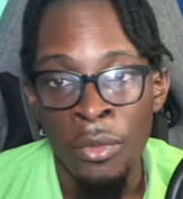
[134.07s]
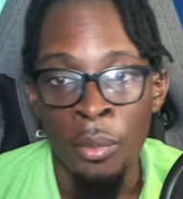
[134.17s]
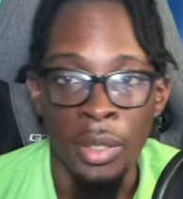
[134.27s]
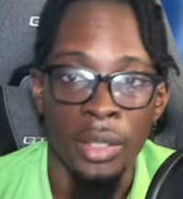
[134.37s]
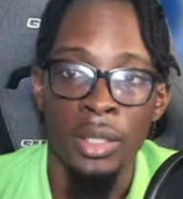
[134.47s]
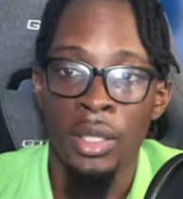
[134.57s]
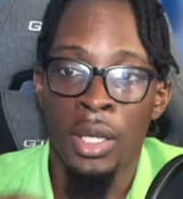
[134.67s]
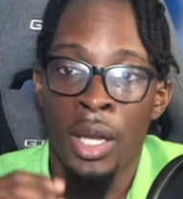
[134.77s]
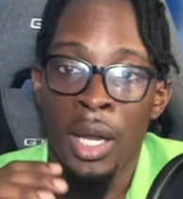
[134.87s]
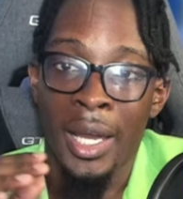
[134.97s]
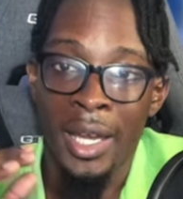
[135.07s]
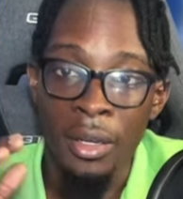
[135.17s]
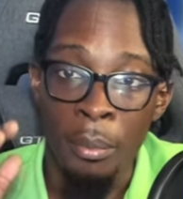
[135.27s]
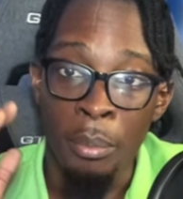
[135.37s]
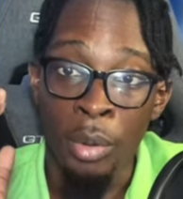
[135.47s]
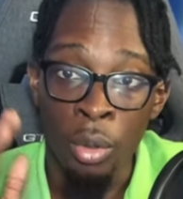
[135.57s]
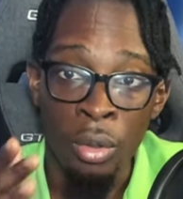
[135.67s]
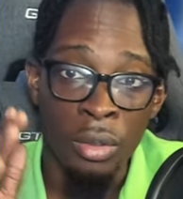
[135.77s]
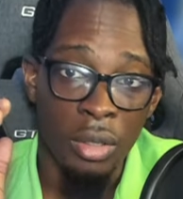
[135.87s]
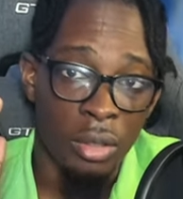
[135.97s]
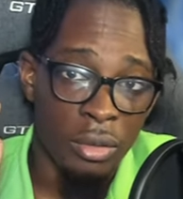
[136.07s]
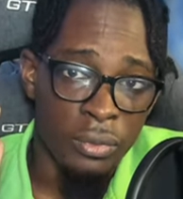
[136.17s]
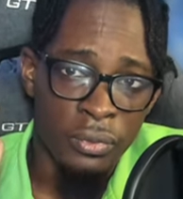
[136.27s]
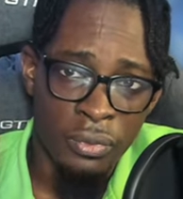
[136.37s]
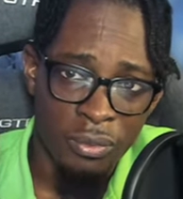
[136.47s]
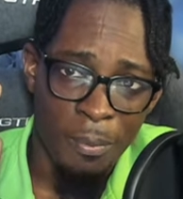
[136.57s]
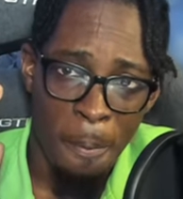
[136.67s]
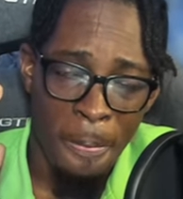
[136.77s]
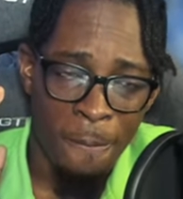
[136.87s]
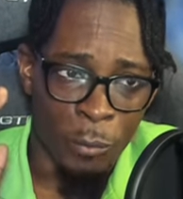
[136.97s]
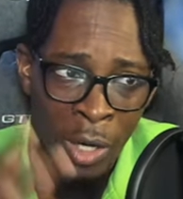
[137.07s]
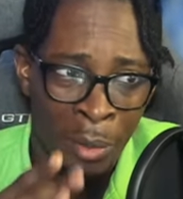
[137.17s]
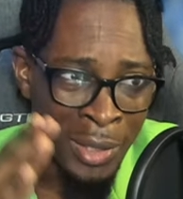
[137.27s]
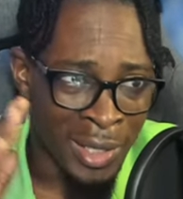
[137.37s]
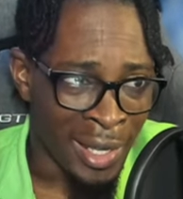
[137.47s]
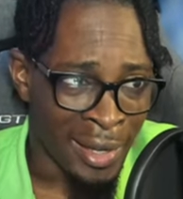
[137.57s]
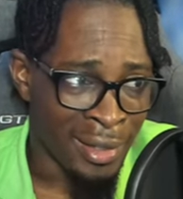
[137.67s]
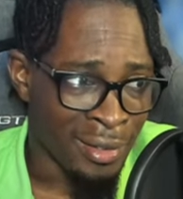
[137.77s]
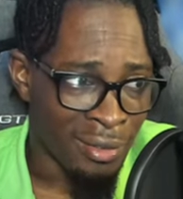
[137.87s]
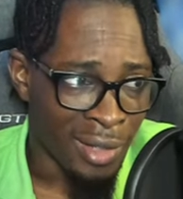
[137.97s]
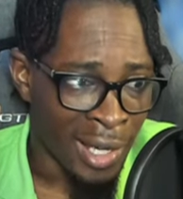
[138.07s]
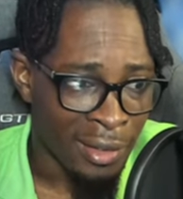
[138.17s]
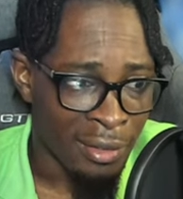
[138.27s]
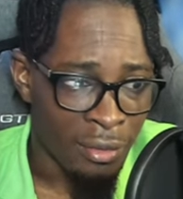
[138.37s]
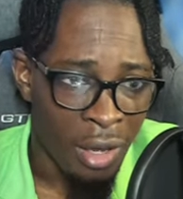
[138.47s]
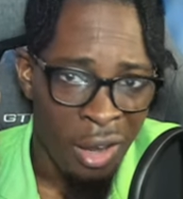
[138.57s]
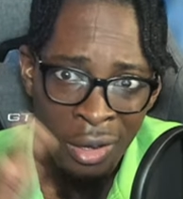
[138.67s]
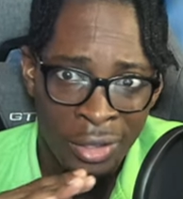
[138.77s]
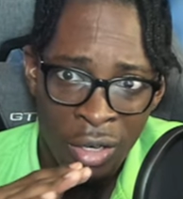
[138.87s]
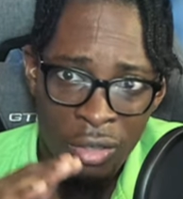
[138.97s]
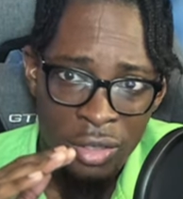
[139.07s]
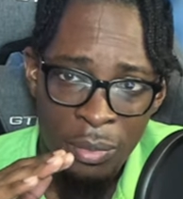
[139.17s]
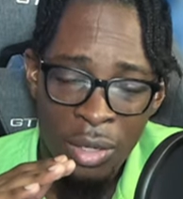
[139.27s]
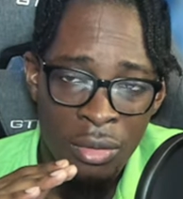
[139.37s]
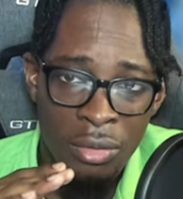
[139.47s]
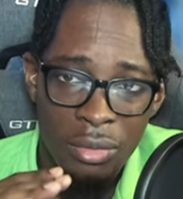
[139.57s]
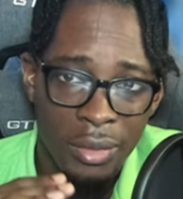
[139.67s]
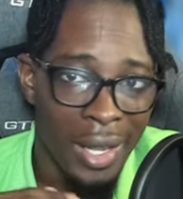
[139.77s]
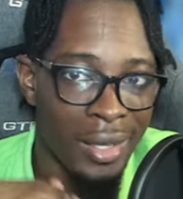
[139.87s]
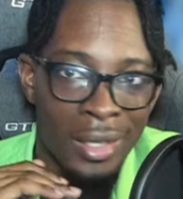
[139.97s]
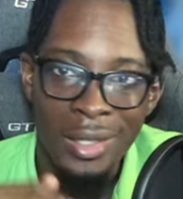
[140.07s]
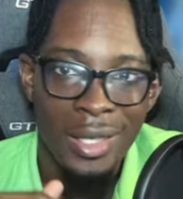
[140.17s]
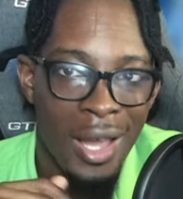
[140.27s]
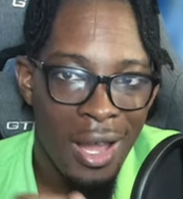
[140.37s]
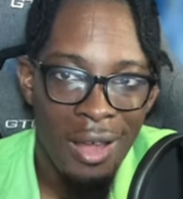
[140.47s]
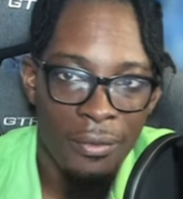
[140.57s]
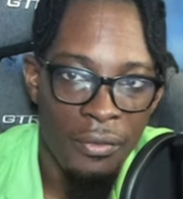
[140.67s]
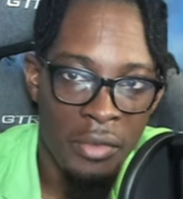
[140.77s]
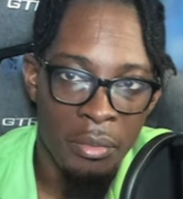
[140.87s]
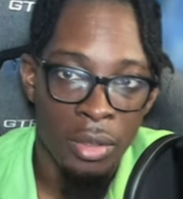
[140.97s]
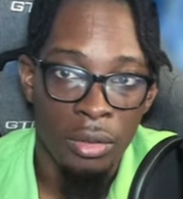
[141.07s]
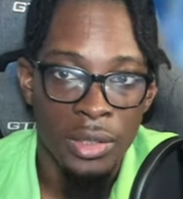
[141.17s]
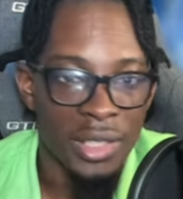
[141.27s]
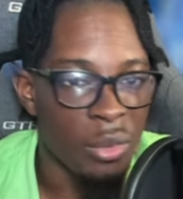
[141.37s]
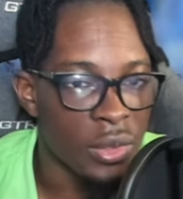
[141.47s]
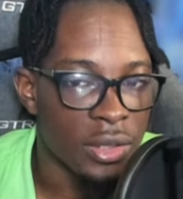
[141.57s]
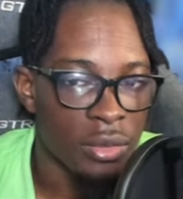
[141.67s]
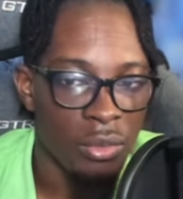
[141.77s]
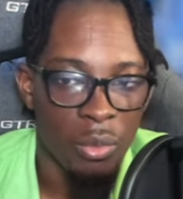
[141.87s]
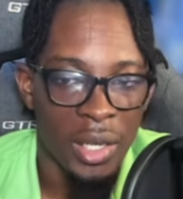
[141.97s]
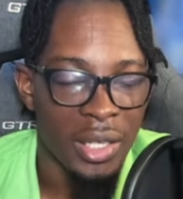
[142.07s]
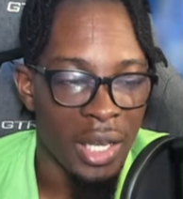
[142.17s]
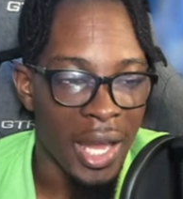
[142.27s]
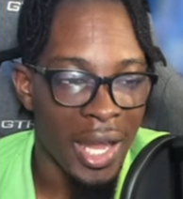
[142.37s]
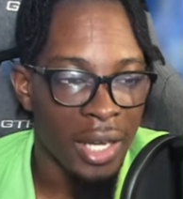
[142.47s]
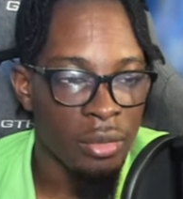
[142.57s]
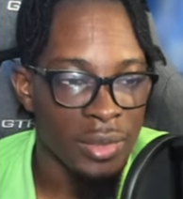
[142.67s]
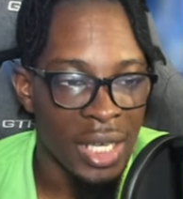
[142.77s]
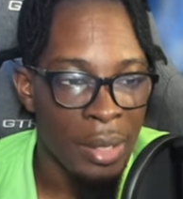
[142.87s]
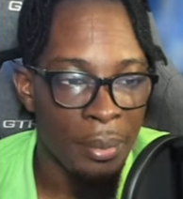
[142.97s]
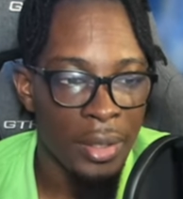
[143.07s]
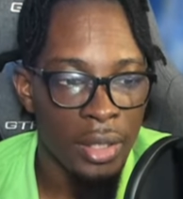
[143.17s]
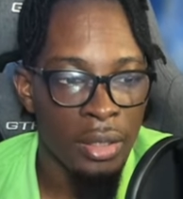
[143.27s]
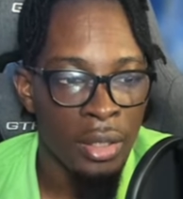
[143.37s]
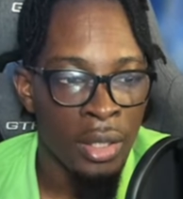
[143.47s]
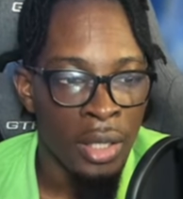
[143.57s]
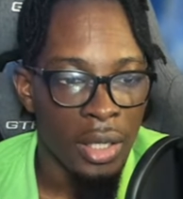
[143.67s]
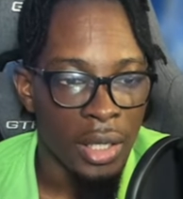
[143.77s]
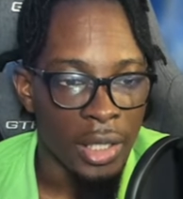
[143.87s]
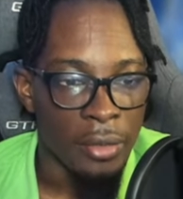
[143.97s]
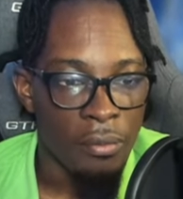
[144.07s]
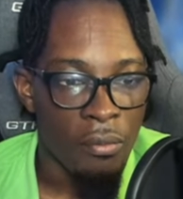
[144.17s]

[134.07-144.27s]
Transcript: but I had a bowl of ramen and hot dogs, bro. I didn't eat half of it, bro, because I was, when that hack was happening, like